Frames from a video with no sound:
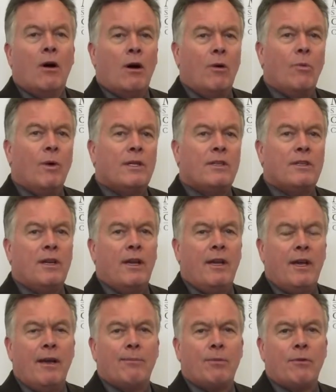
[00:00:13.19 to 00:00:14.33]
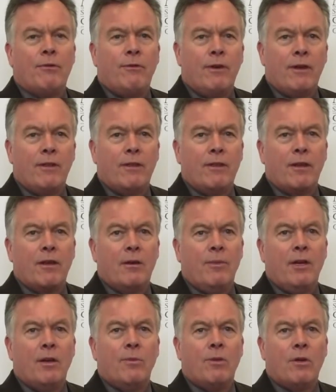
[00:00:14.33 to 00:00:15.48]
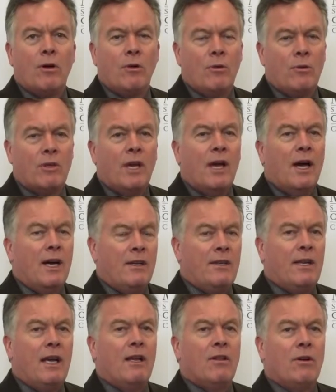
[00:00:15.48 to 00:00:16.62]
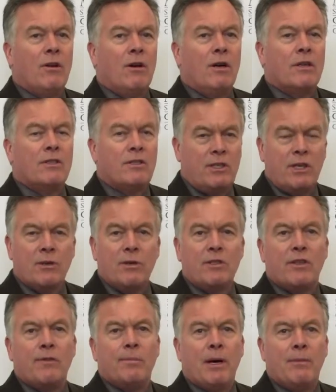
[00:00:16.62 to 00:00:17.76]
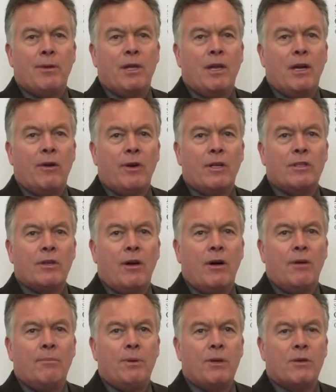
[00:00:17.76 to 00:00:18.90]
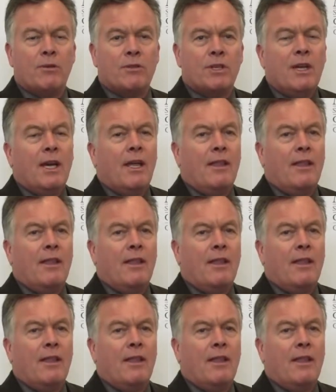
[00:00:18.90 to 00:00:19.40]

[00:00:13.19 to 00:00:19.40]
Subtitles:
On Wednesday, April 5th, the committee will hold a day-long series of public hearings on bills